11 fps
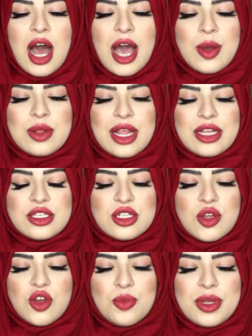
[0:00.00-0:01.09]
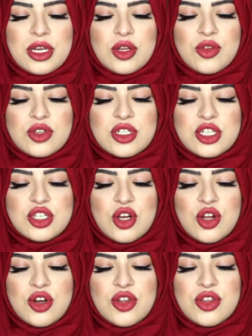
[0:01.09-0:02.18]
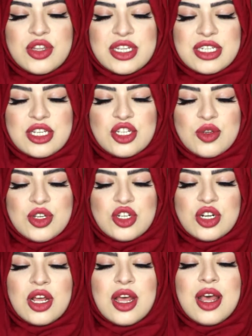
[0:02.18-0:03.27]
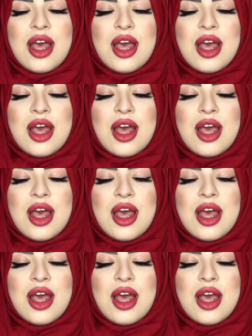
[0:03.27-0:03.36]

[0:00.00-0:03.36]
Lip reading: I would like to know your opinion on this situation.